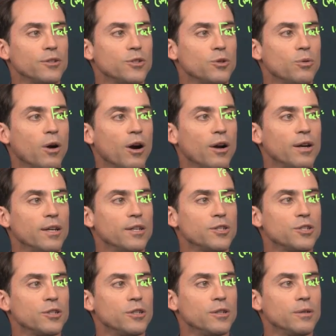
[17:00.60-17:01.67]
to our
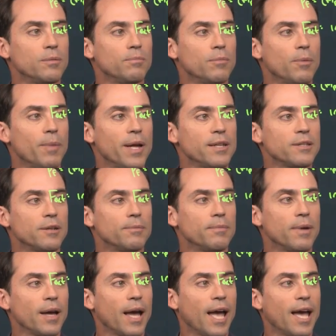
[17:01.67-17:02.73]
initial momentum
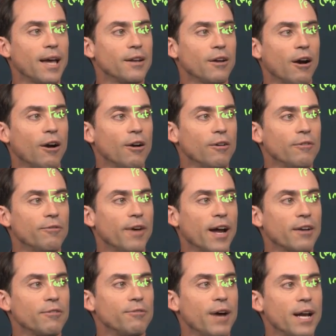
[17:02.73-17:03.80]
and our, in
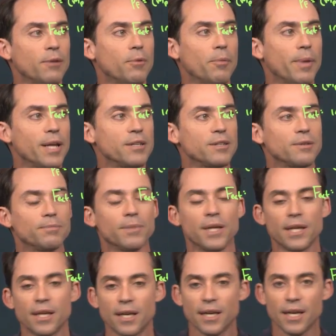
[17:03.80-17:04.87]
fact, final momentum
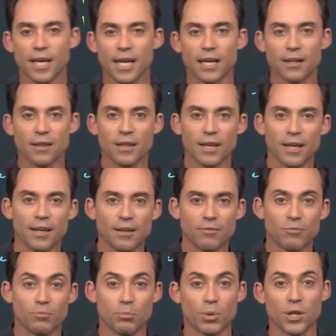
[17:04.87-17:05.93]
in the
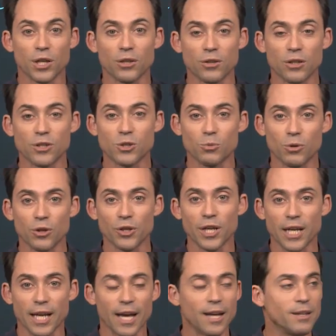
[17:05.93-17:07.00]
particular collision we're
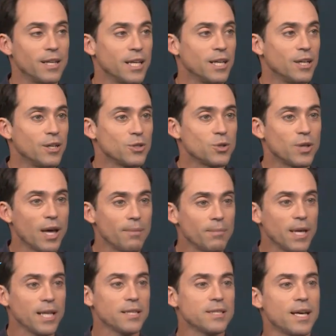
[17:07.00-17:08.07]
looking at. So that
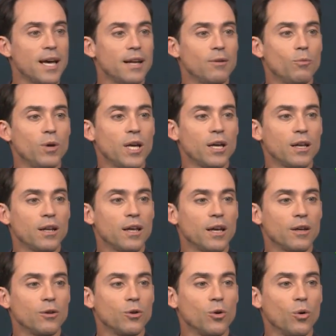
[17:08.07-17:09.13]
means that we can
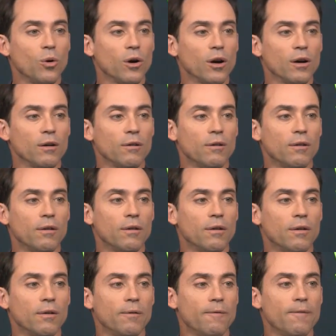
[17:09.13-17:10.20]
ignore
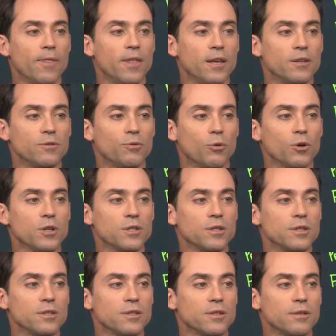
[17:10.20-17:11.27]
these
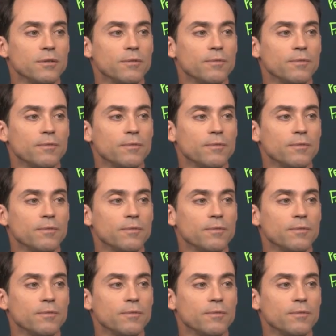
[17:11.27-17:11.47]
forces